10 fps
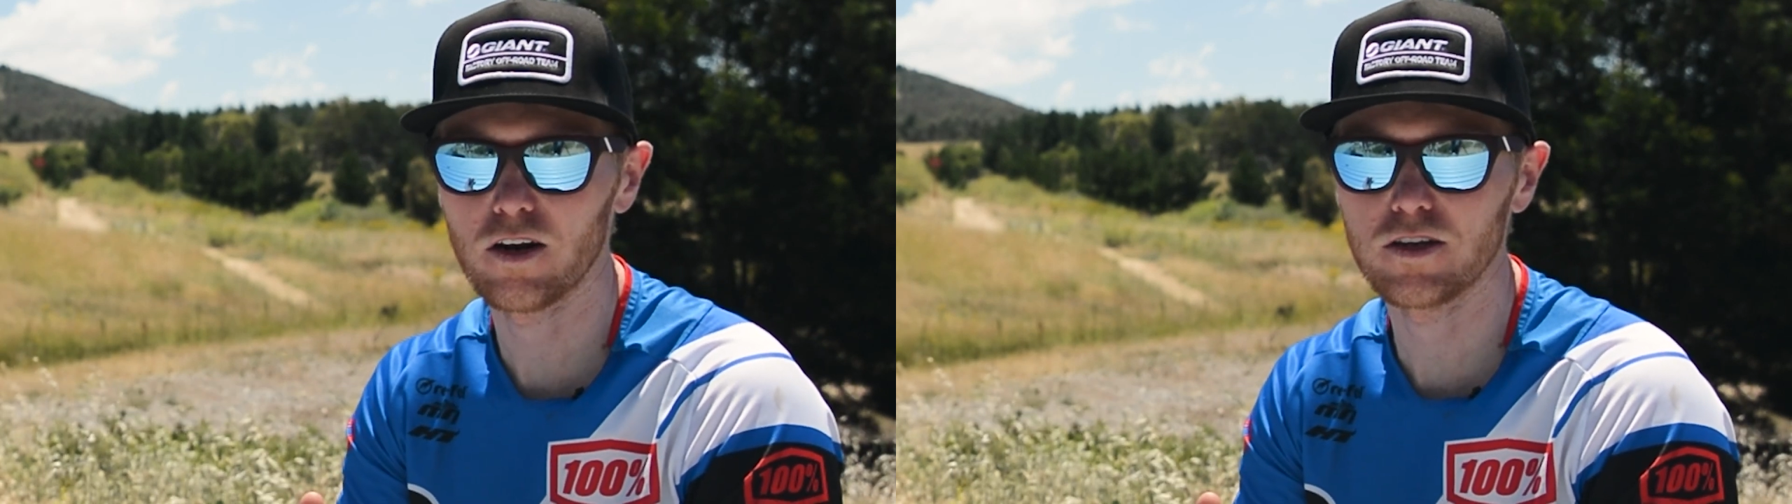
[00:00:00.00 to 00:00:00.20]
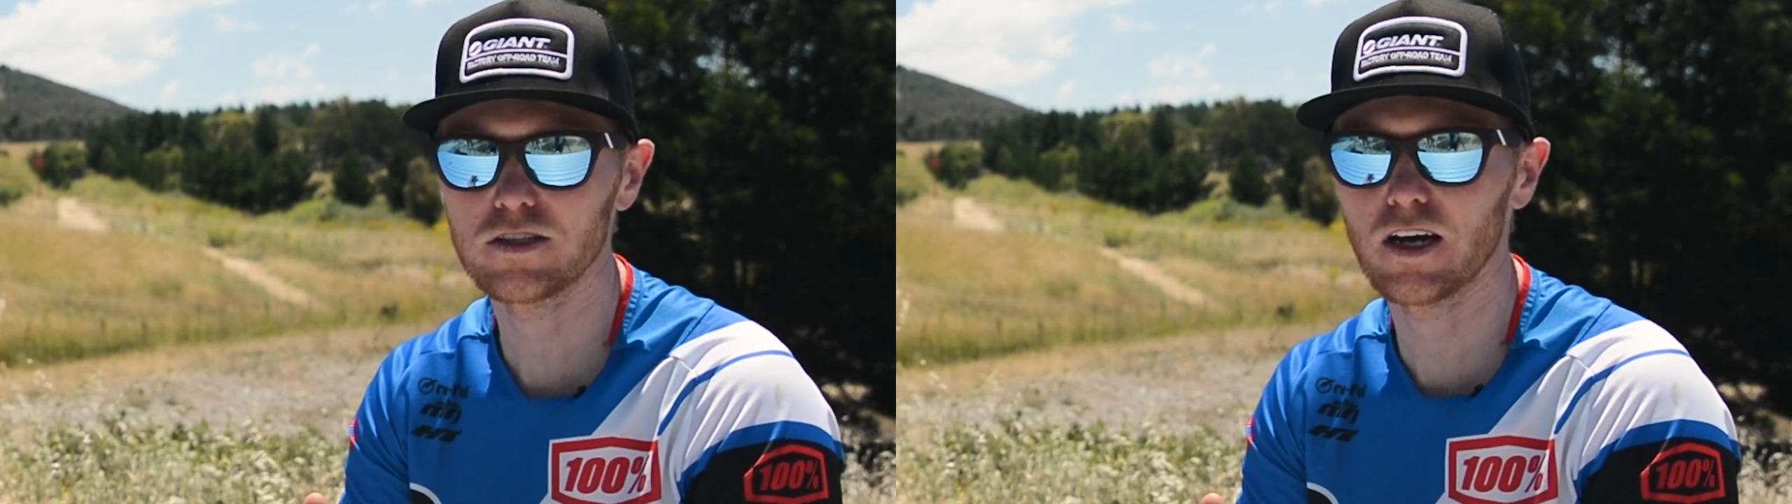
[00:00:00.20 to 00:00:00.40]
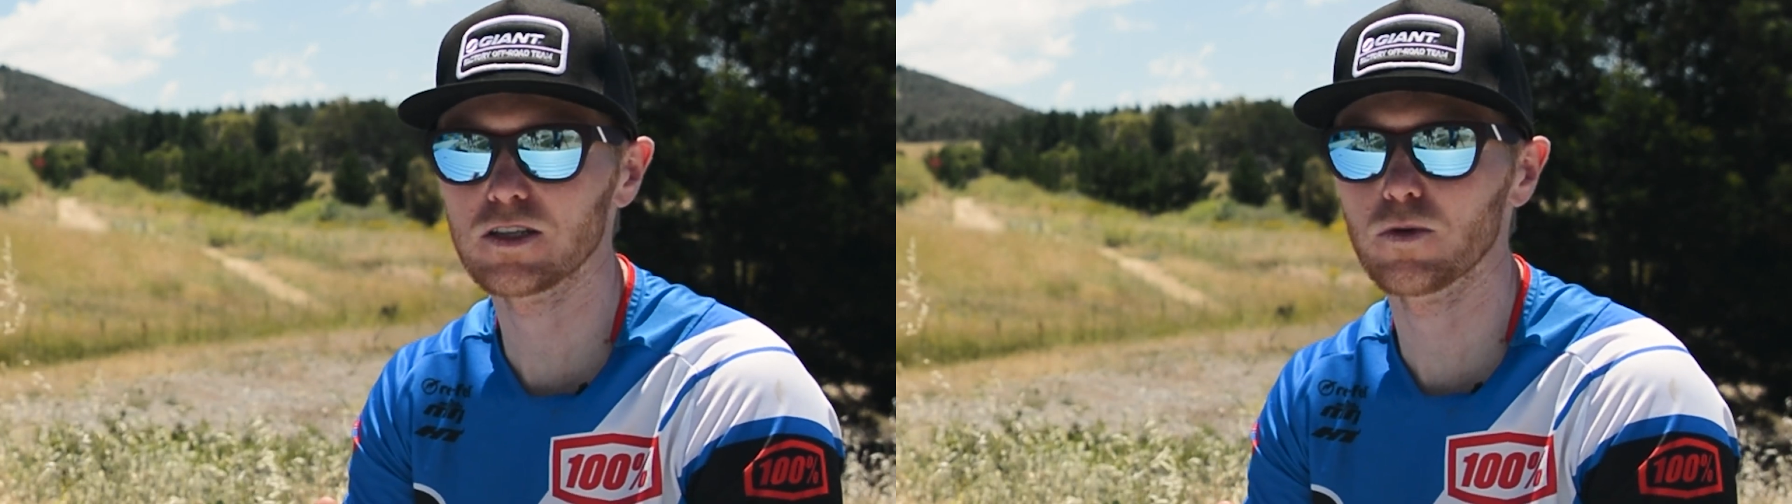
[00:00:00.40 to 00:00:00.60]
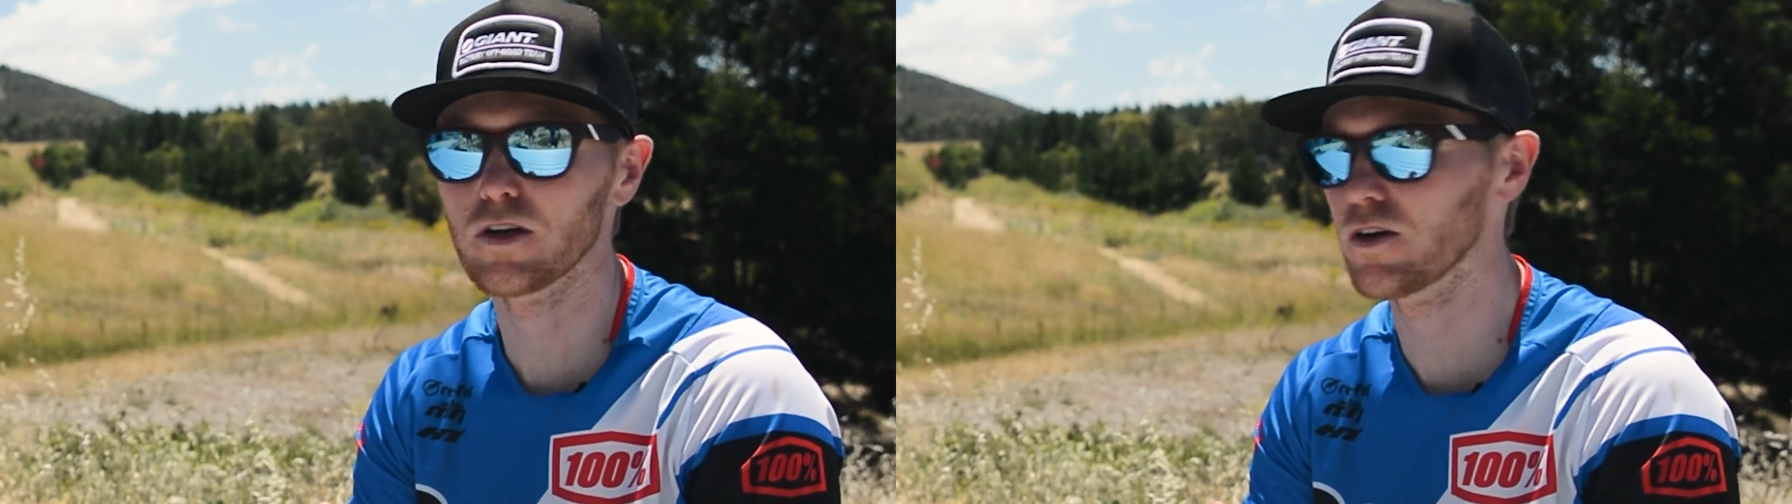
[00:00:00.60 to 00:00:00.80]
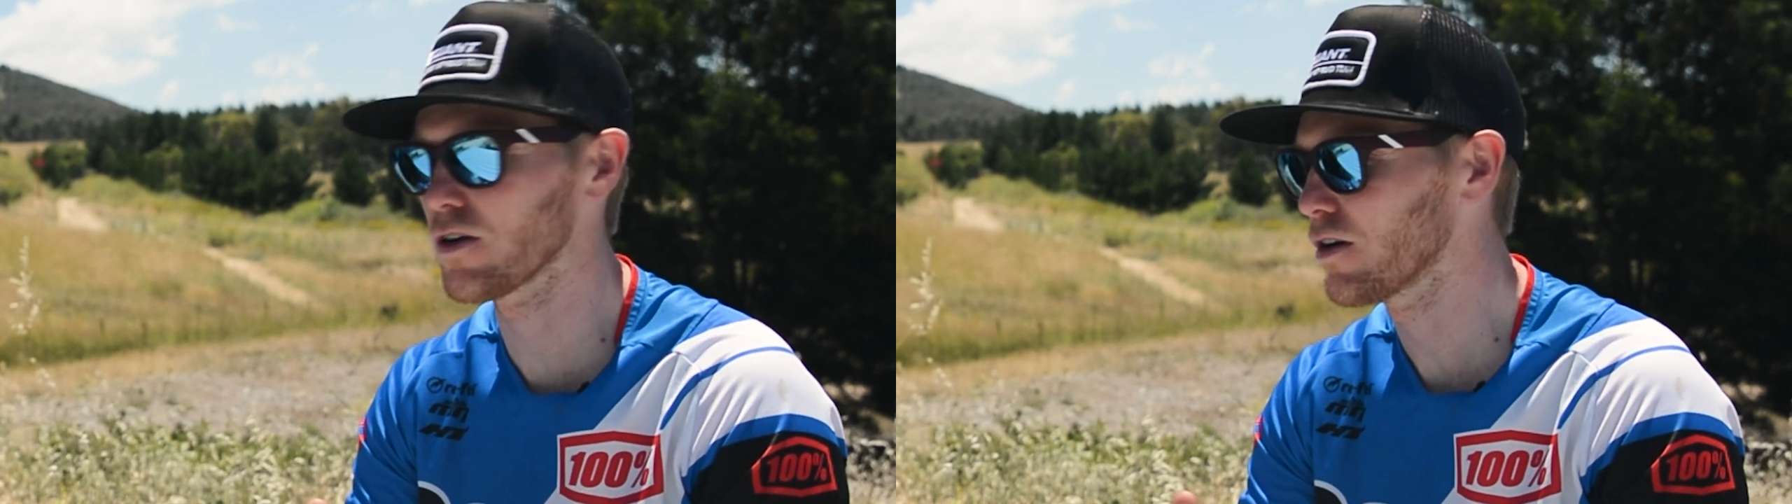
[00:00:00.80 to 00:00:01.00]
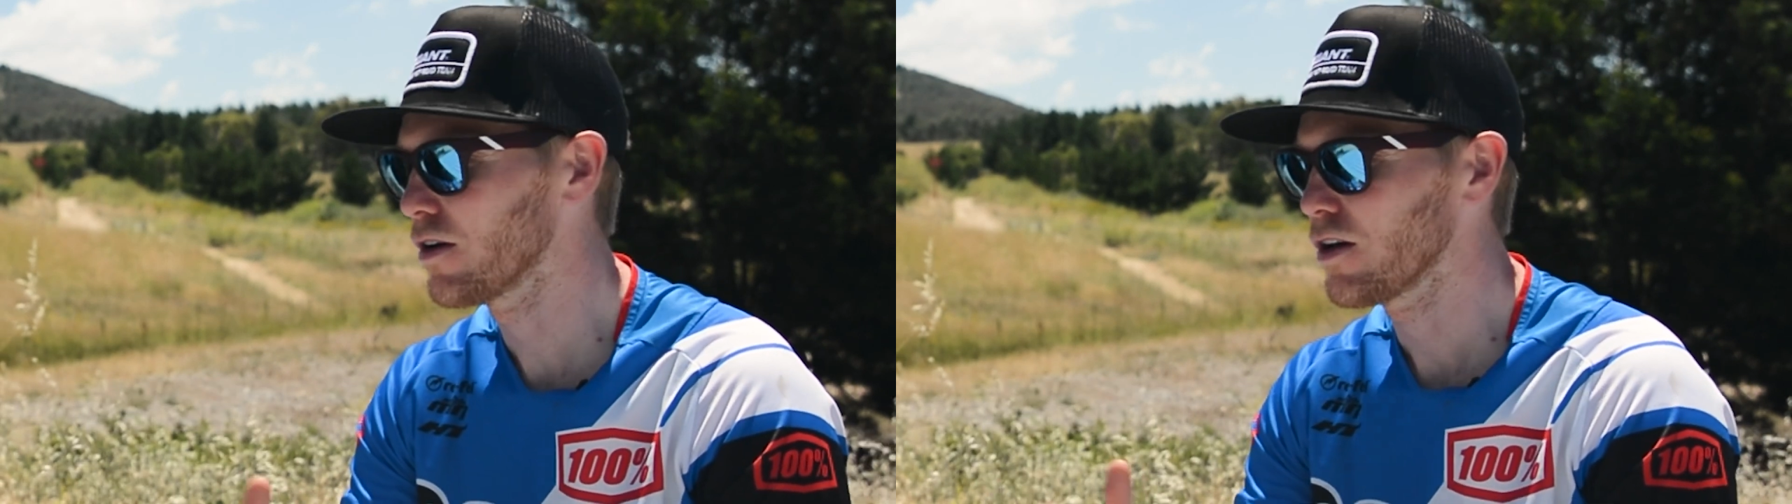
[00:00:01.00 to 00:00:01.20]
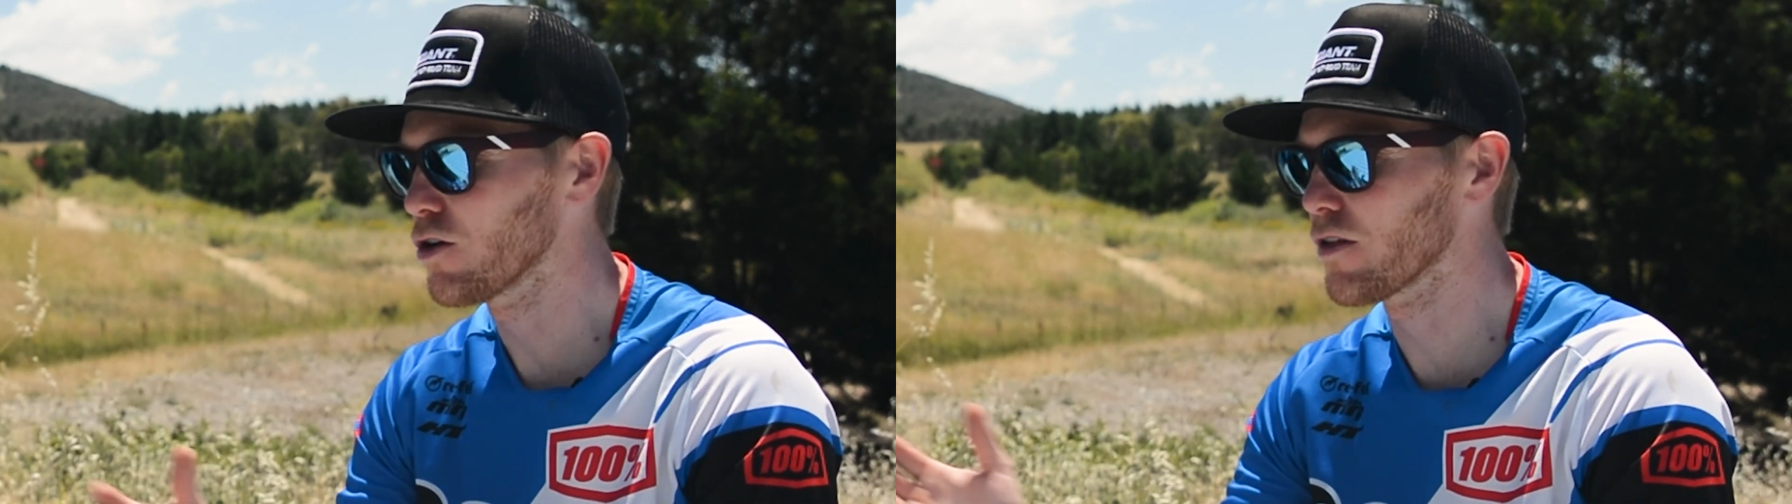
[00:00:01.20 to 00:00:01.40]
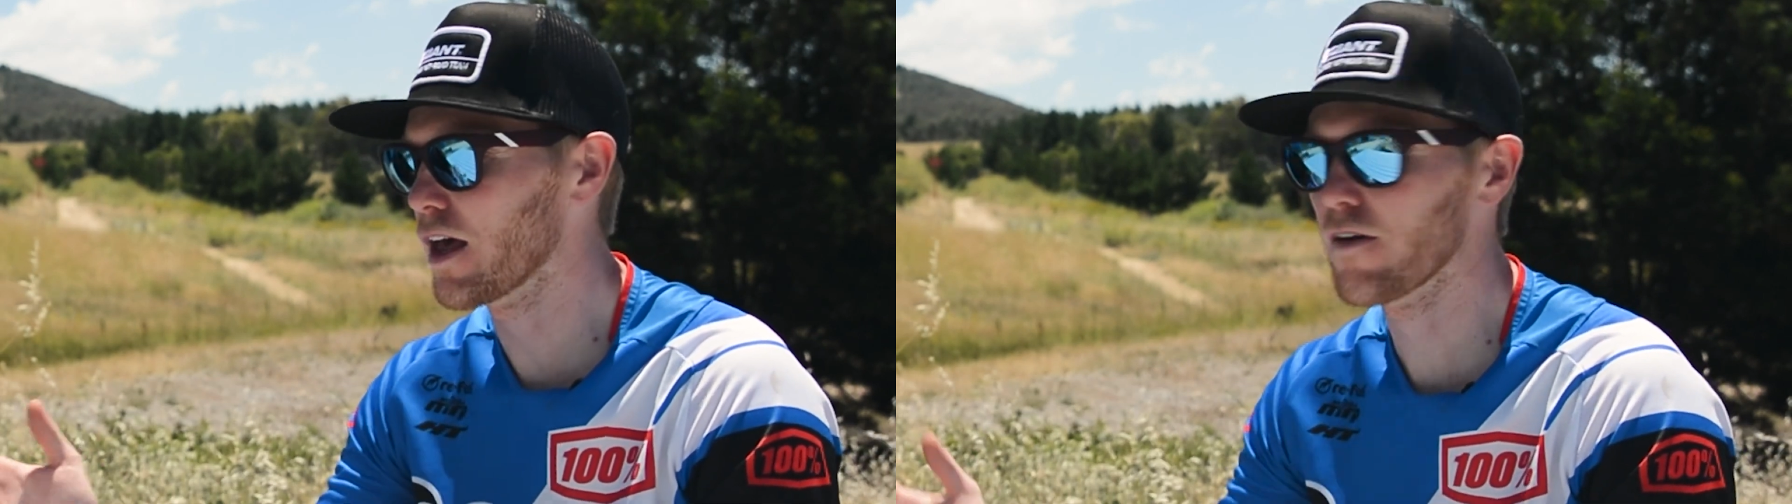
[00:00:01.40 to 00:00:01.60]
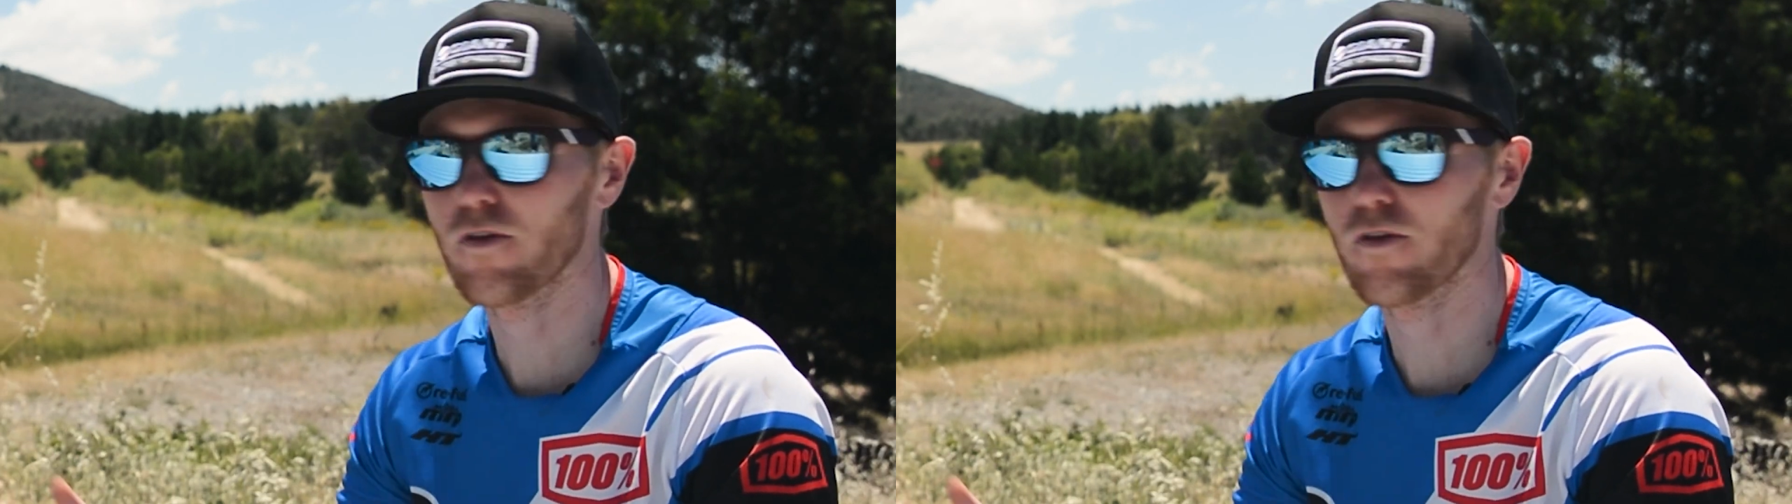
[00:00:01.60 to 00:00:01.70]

It starts when you're there